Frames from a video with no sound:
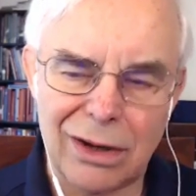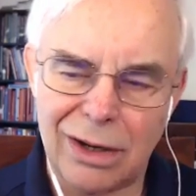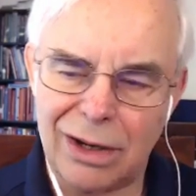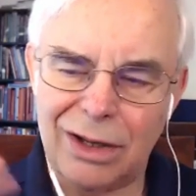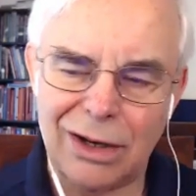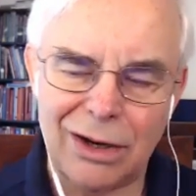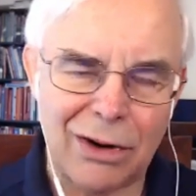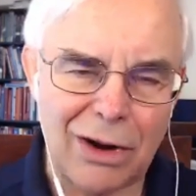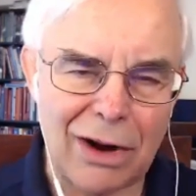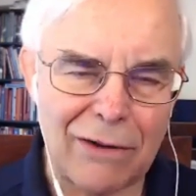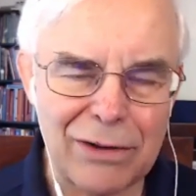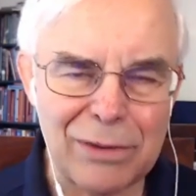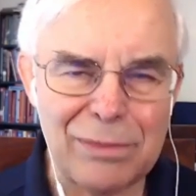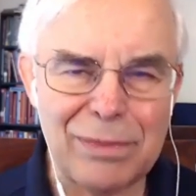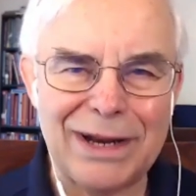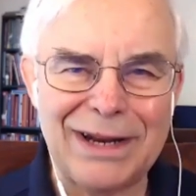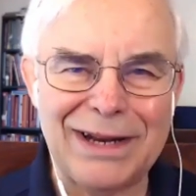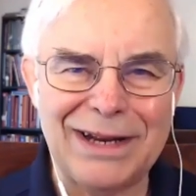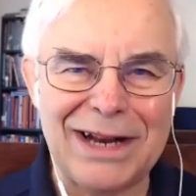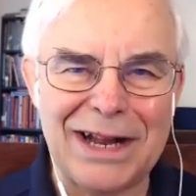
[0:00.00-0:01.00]
you know,
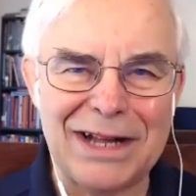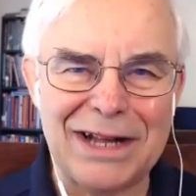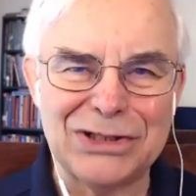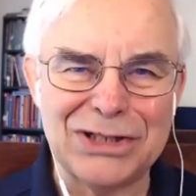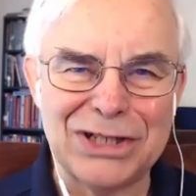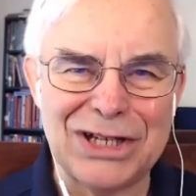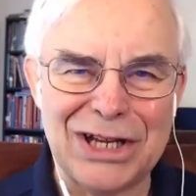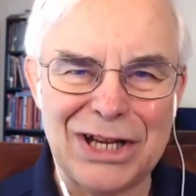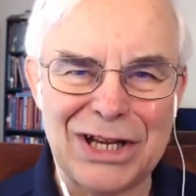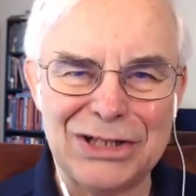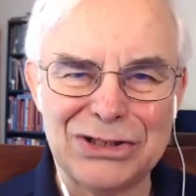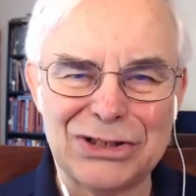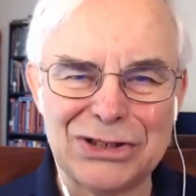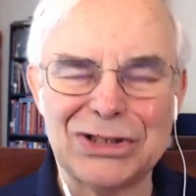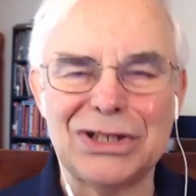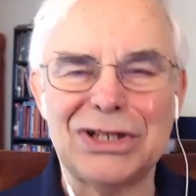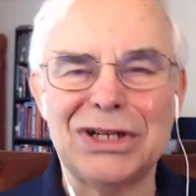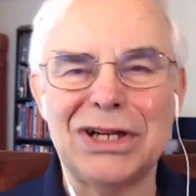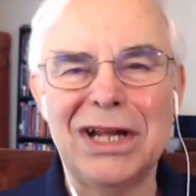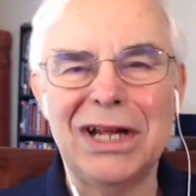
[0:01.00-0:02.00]
everybody in
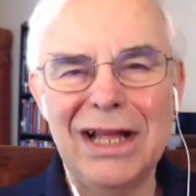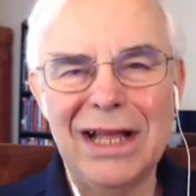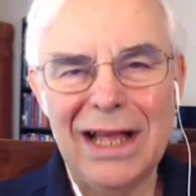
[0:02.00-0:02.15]
education